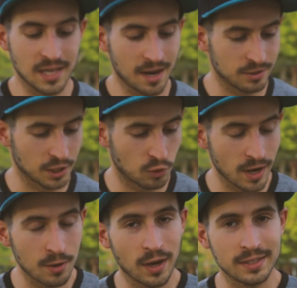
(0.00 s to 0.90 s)
sliders, a
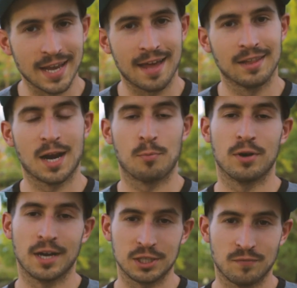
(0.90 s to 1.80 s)
great way to add a lot of
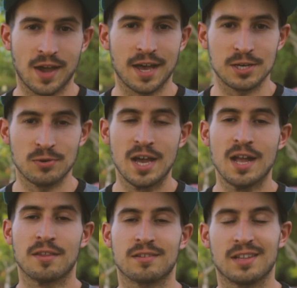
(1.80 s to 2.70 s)
production value.
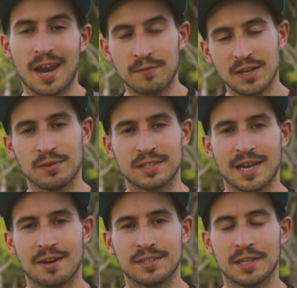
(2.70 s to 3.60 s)
There's a lot of different
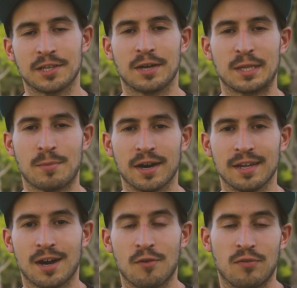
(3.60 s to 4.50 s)
sliders out there on the
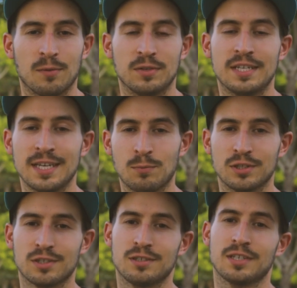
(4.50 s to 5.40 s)
market. Our friend Tim
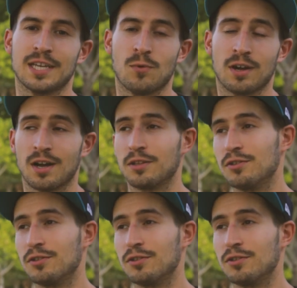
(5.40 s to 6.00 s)
was just looking at one called